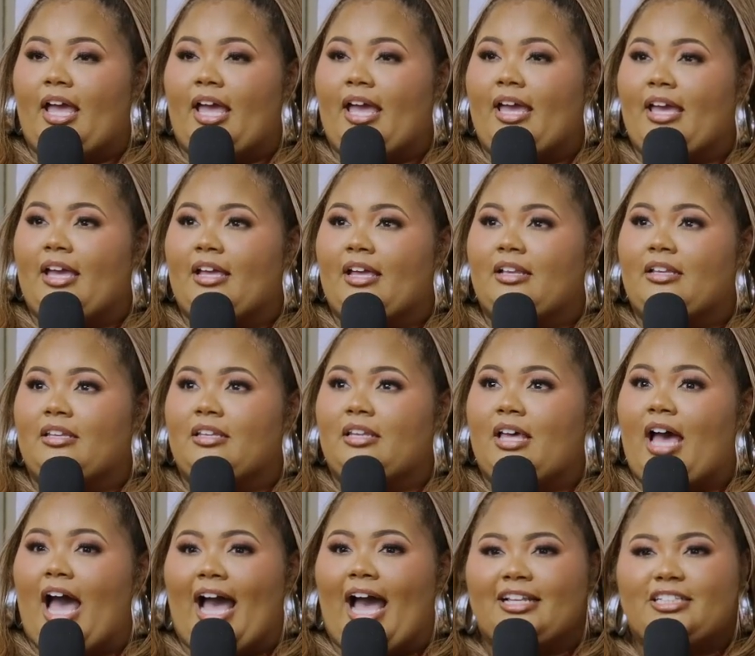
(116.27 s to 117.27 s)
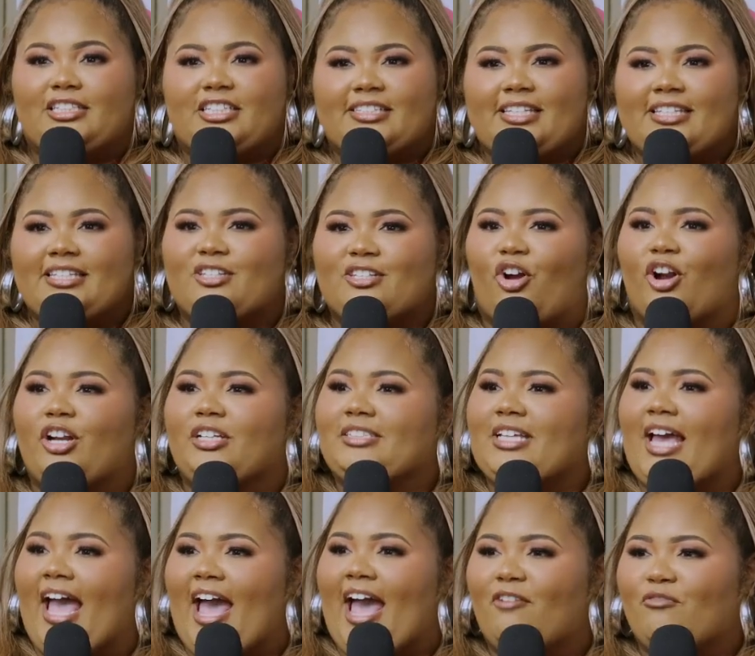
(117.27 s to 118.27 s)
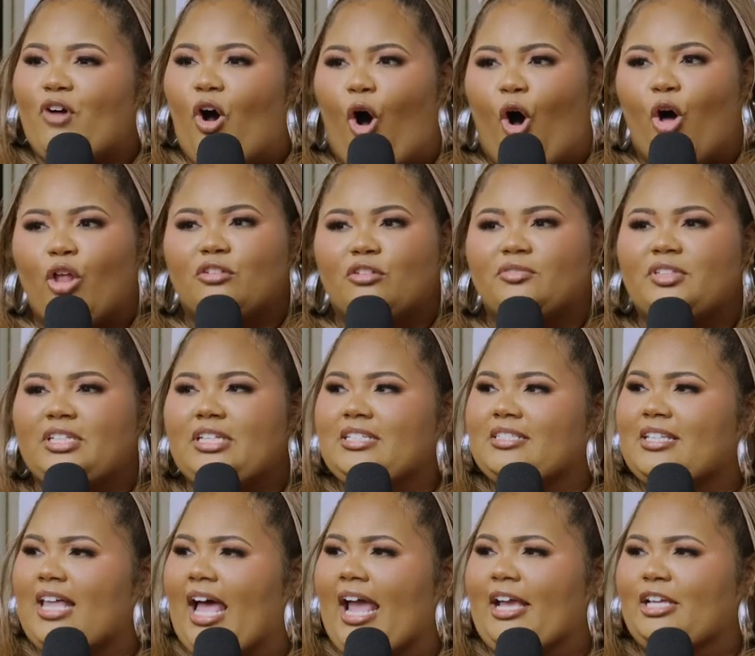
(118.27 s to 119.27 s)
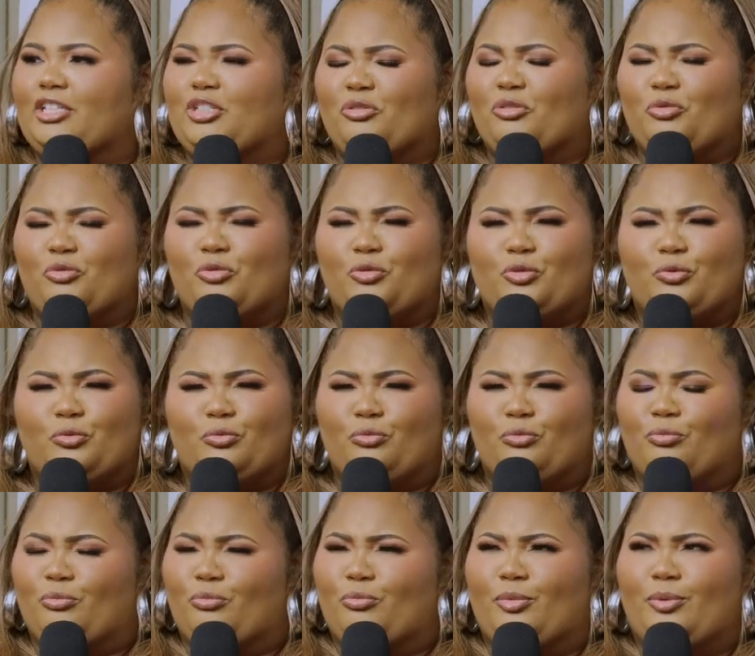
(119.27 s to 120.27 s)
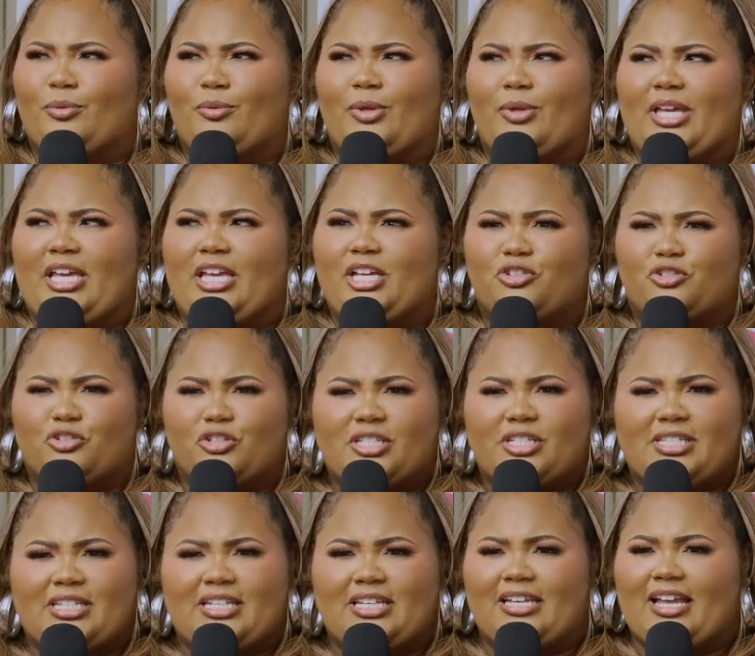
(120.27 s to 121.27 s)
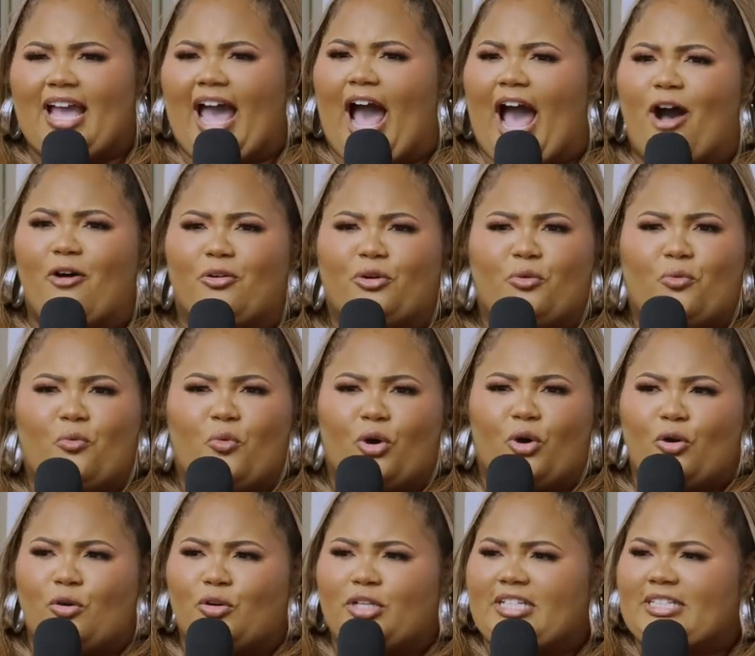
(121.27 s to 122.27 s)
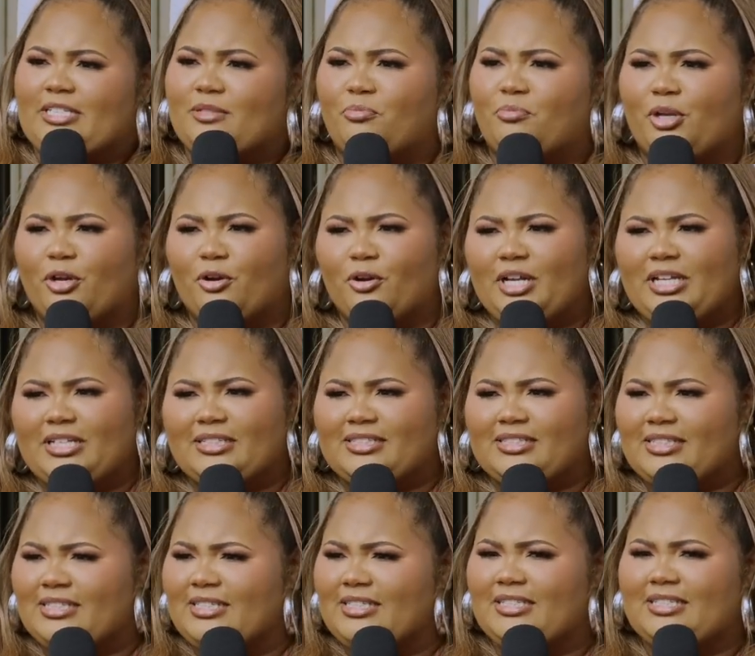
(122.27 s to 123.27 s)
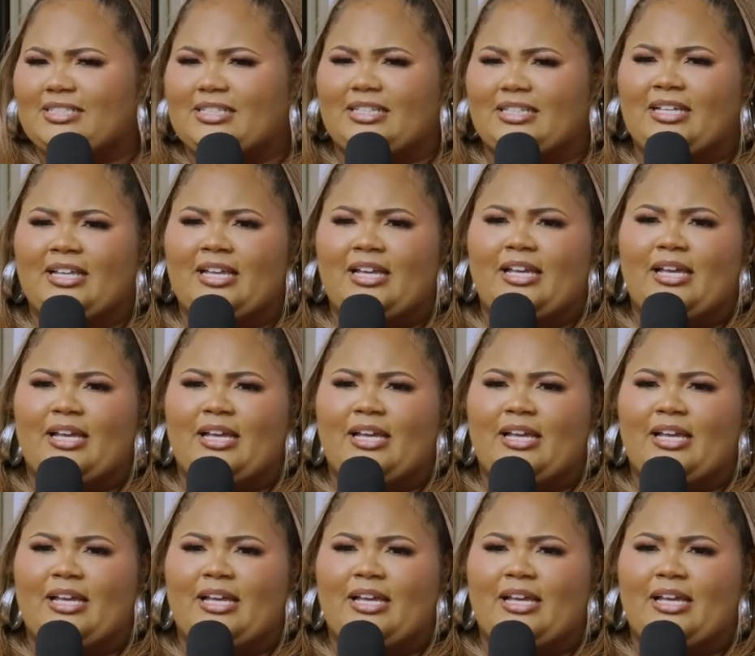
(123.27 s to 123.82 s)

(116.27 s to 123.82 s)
And I just started to have all of these like interesting outer world experiences and